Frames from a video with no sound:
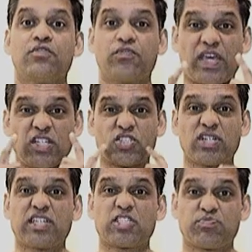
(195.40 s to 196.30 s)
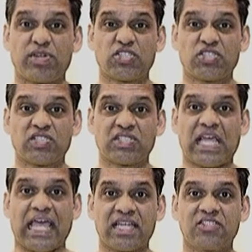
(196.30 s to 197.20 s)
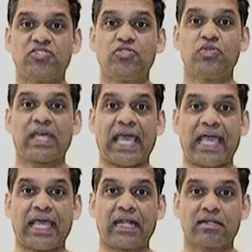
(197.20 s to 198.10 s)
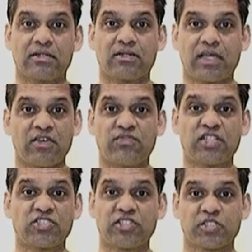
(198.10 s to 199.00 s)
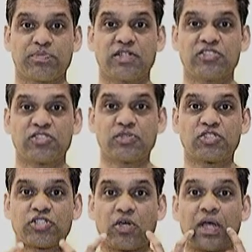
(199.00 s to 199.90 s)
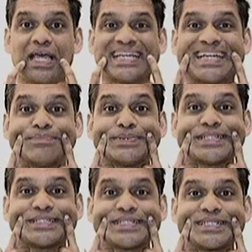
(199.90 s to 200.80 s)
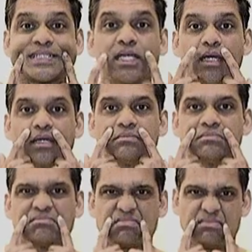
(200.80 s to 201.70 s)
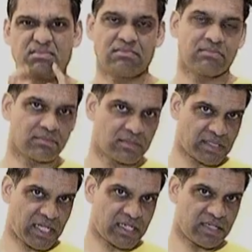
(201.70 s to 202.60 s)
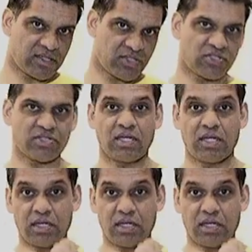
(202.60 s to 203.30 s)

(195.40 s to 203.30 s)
facial expressions as you can. Okay, facial expressions which show happiness, sadness,